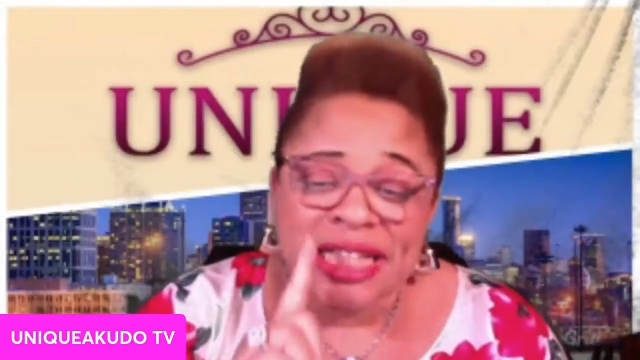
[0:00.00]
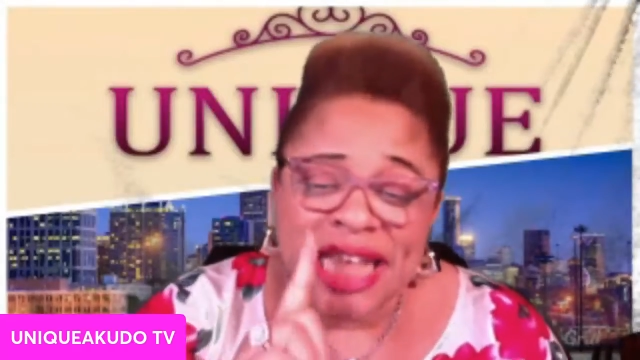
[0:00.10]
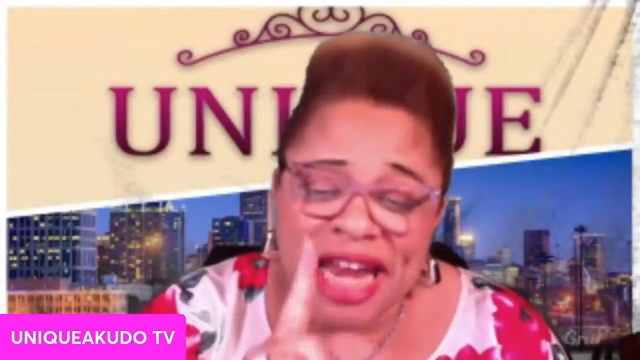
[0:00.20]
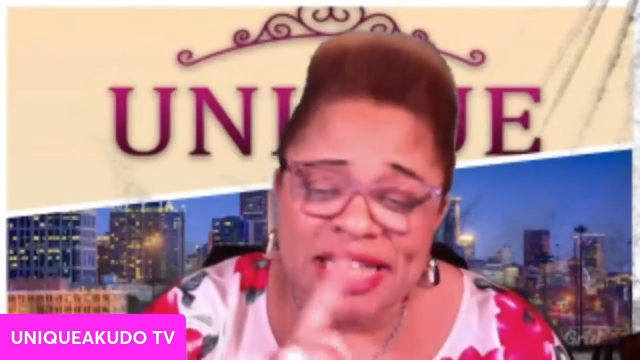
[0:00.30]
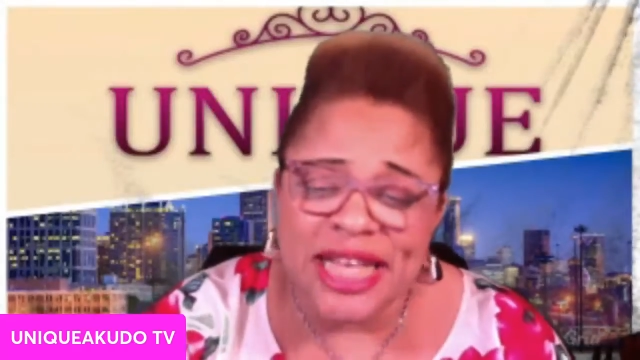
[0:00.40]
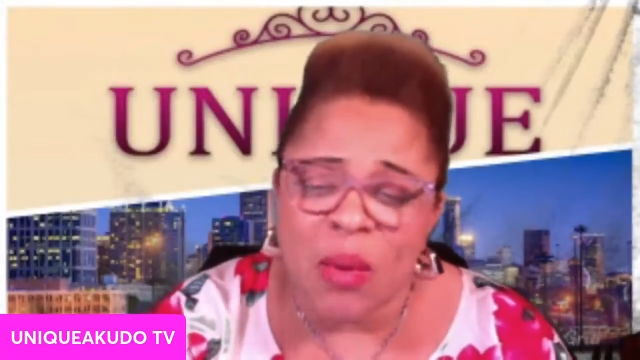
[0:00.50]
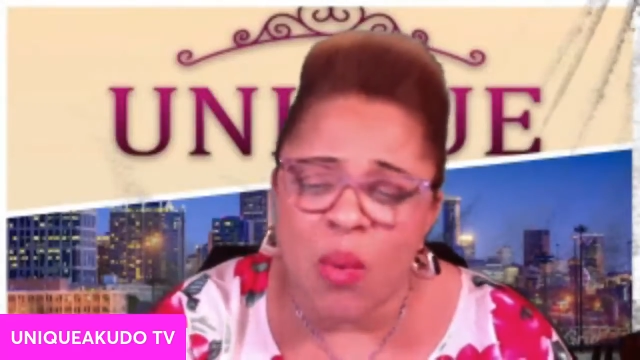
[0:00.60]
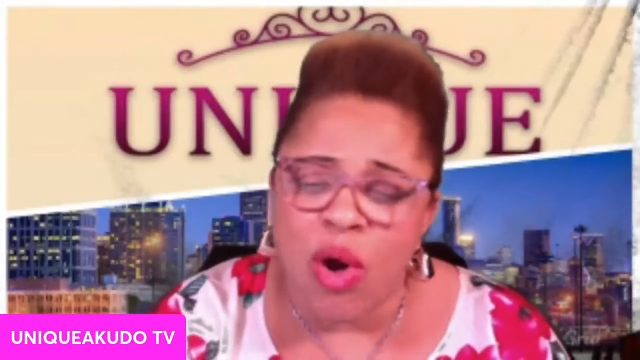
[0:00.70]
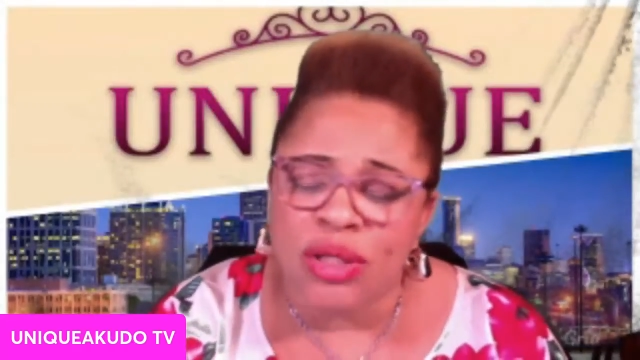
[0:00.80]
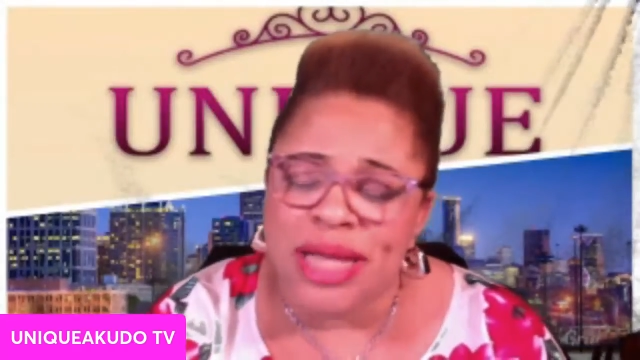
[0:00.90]
There is a
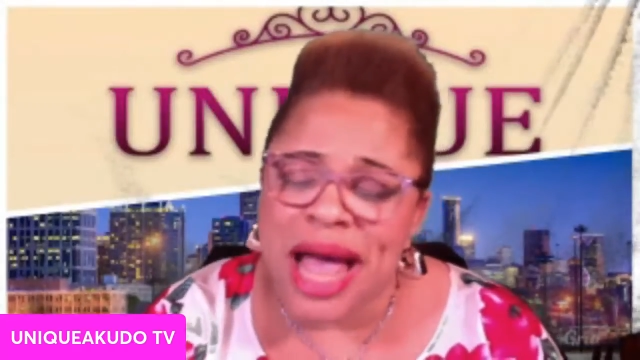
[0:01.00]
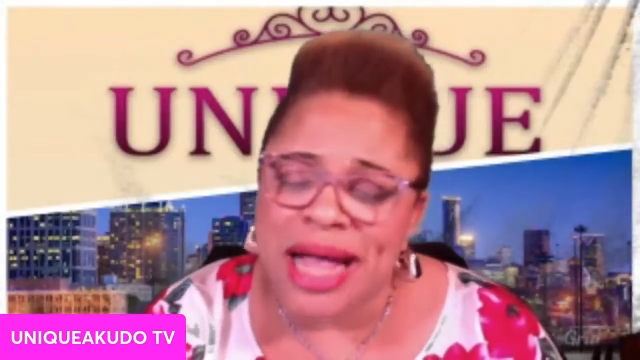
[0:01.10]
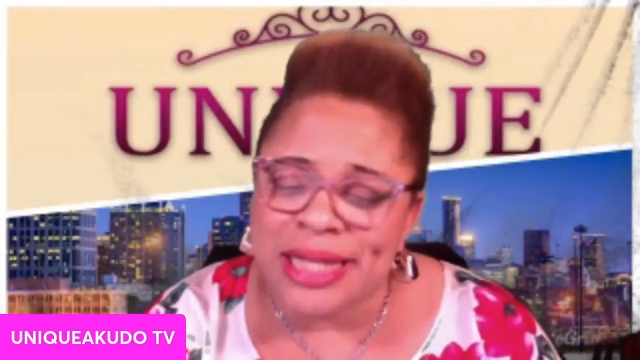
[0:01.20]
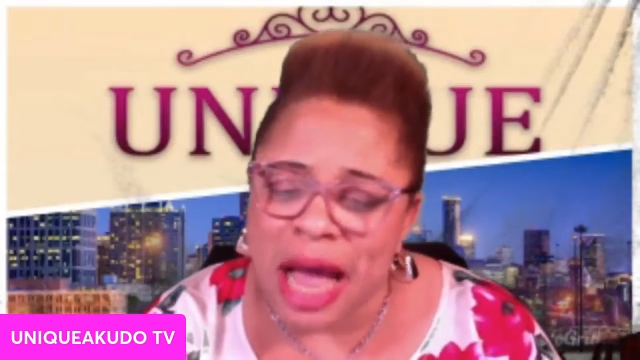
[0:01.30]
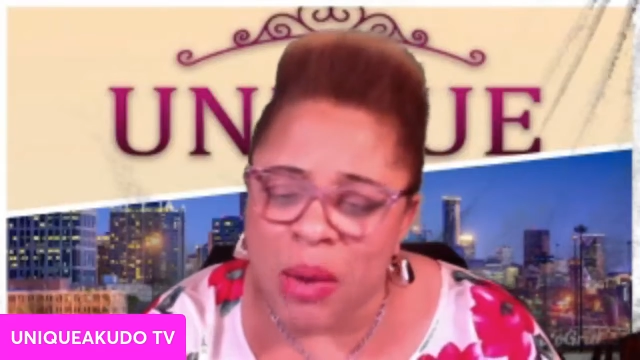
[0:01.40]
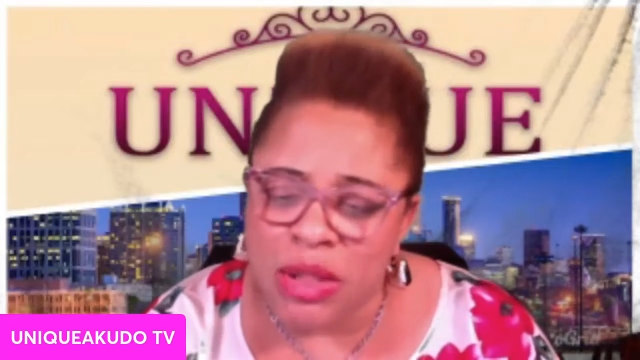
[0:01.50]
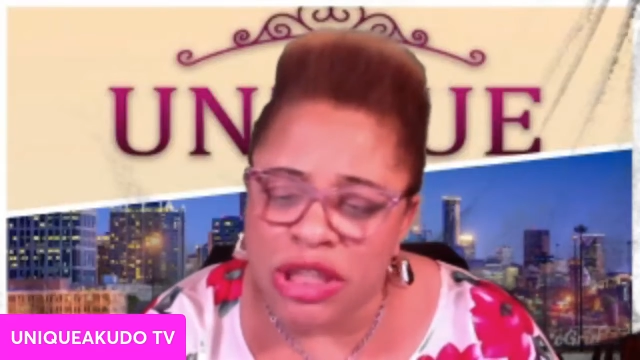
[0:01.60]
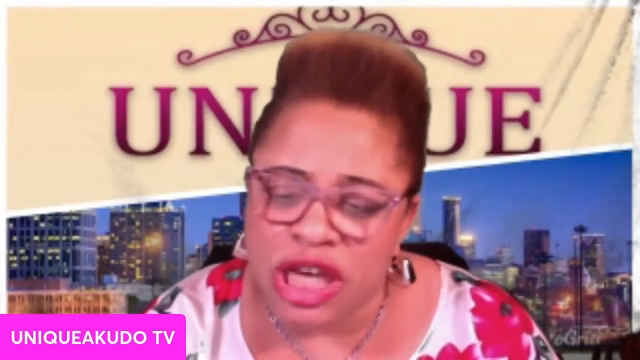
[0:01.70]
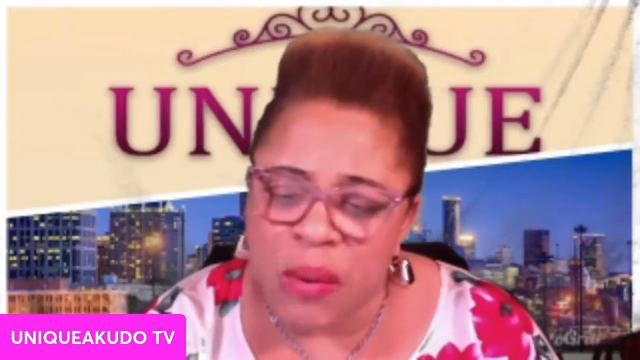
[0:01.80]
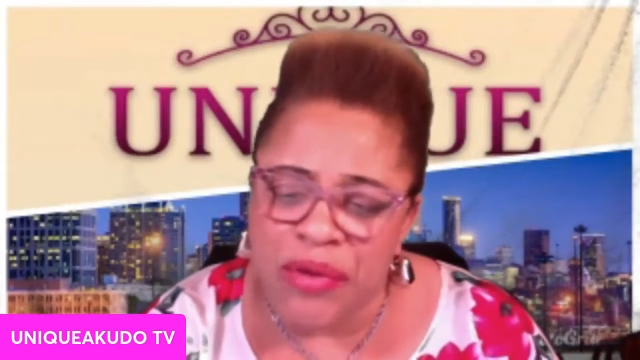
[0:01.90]
quote I, I'll
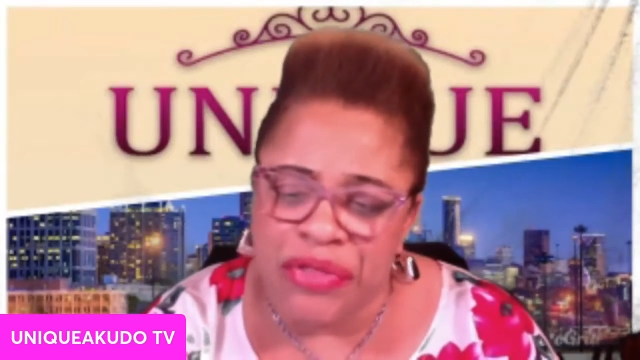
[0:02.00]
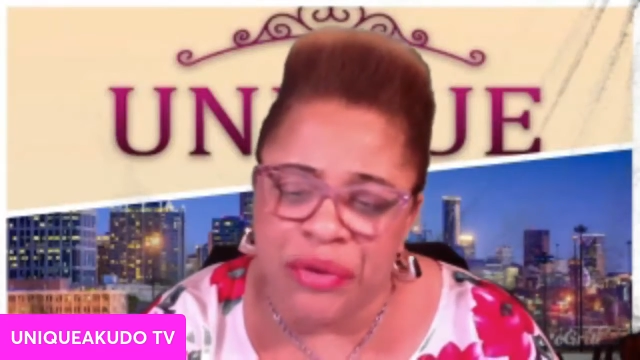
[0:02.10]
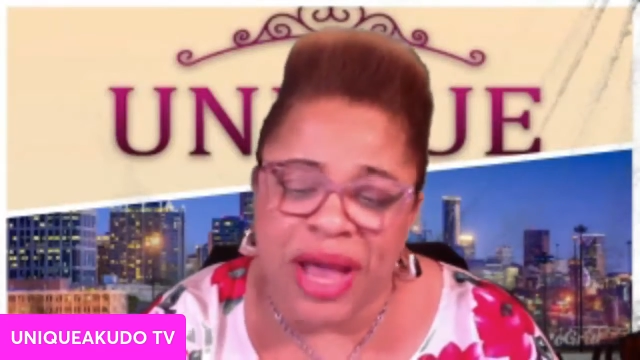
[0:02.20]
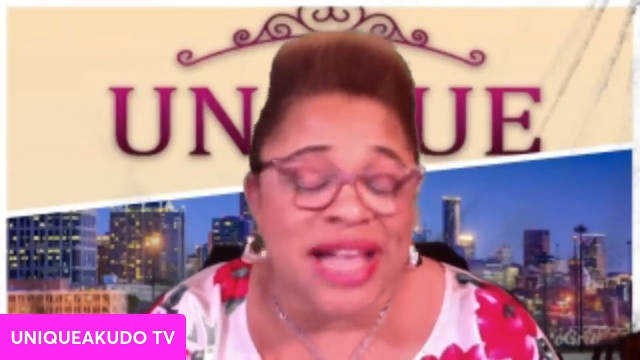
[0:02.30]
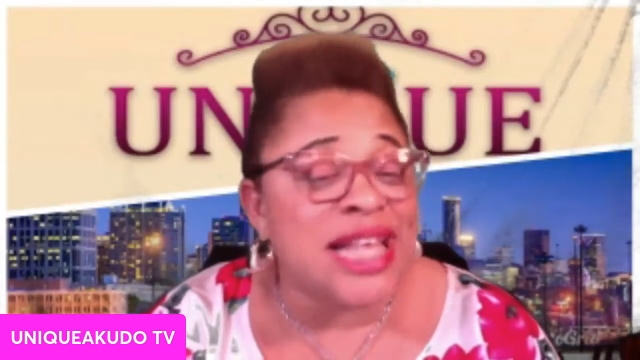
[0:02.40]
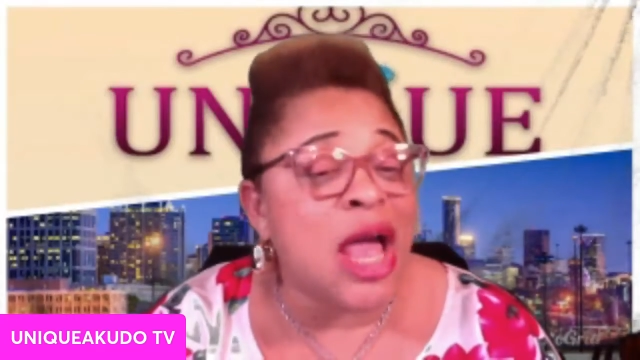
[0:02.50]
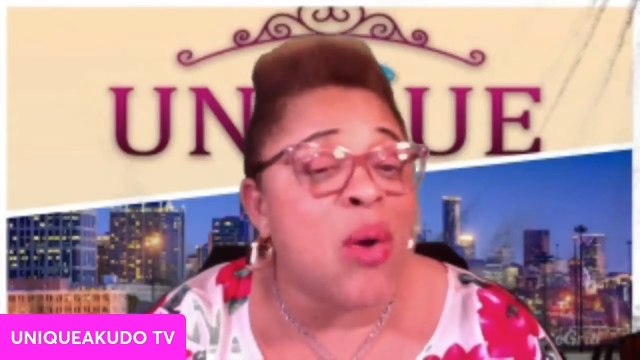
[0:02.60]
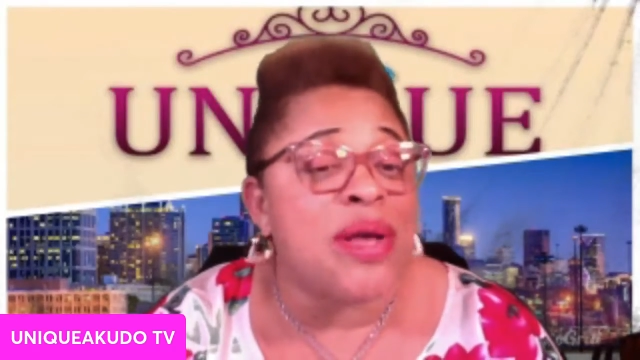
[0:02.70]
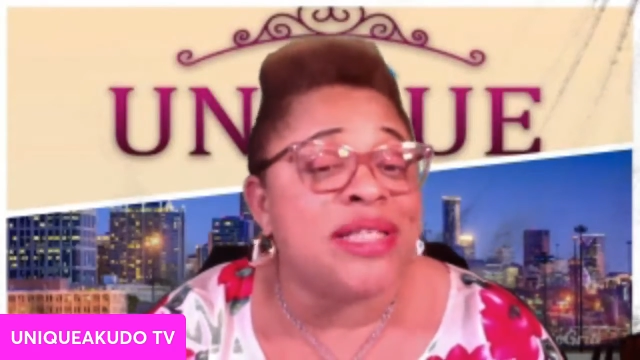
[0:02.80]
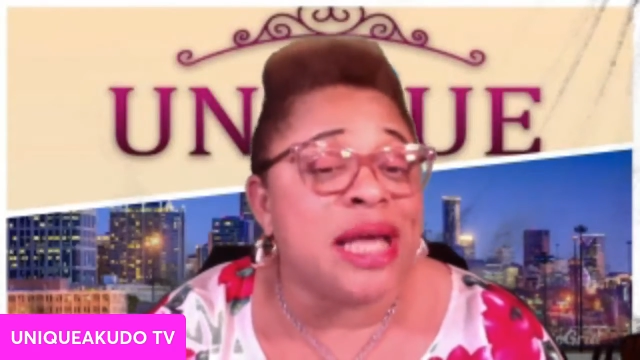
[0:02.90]
share with you guys. I
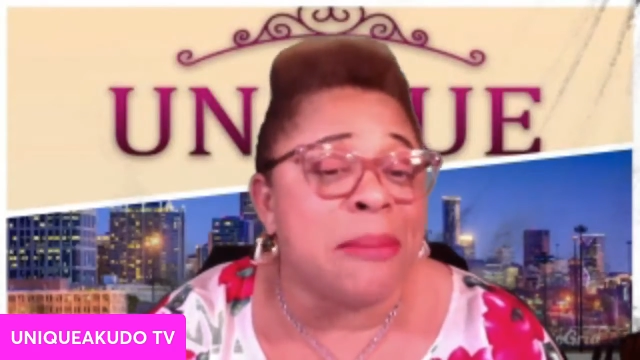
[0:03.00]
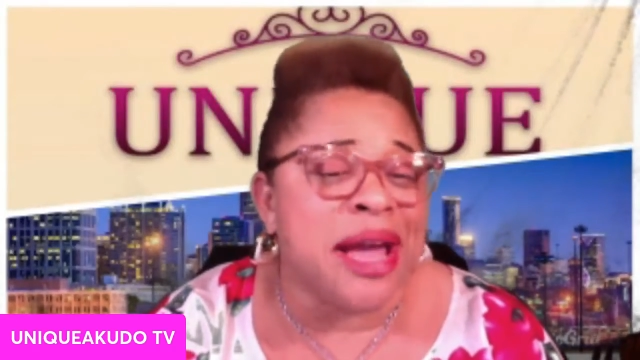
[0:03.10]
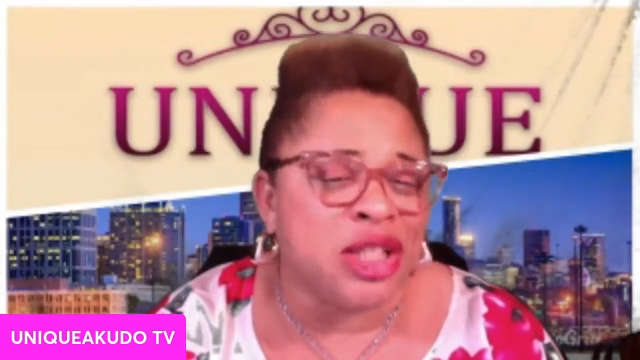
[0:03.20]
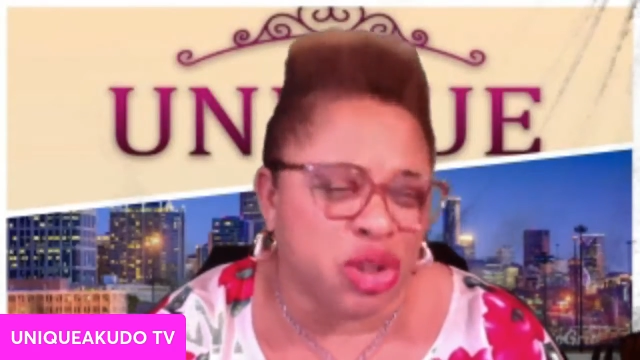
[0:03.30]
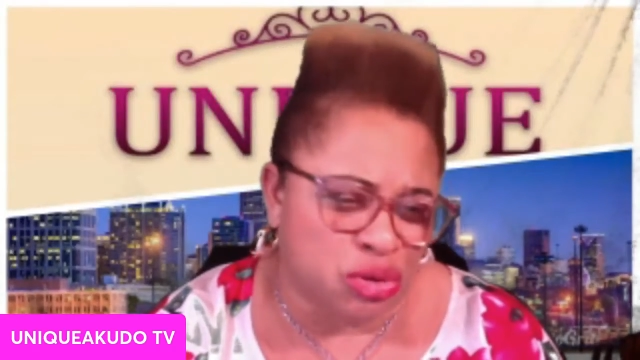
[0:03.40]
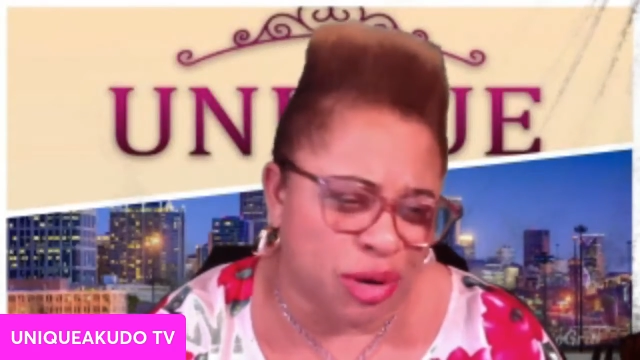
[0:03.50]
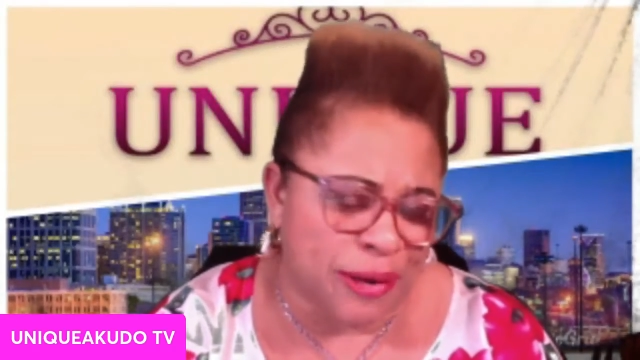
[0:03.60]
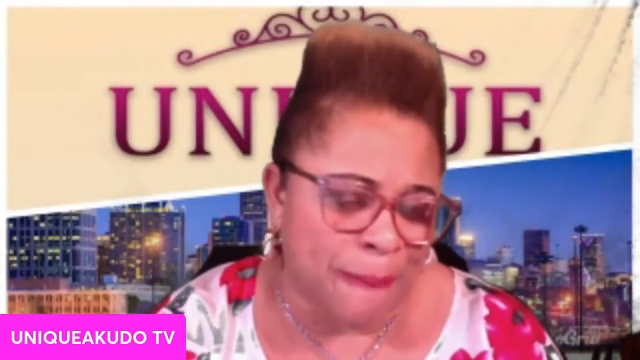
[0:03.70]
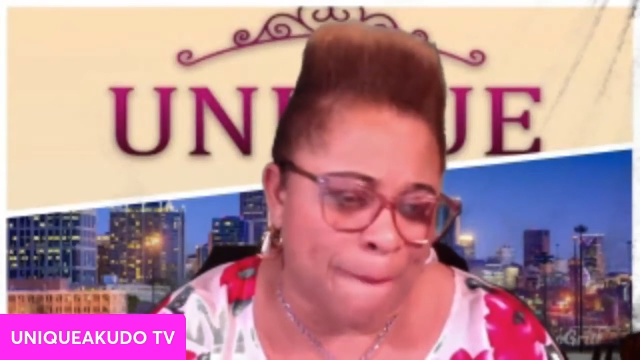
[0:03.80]
always tell my children